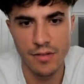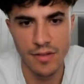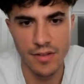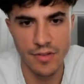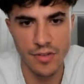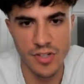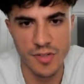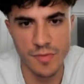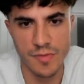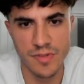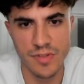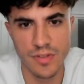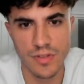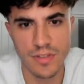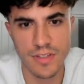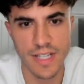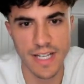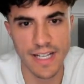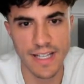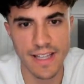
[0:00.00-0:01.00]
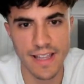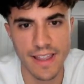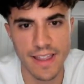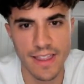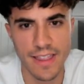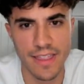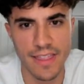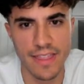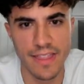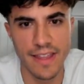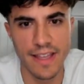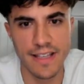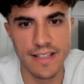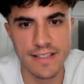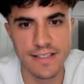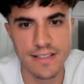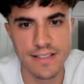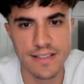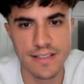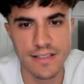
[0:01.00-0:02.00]
They're supposed to look like
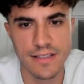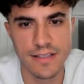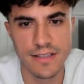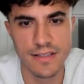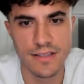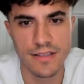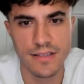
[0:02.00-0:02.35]
this.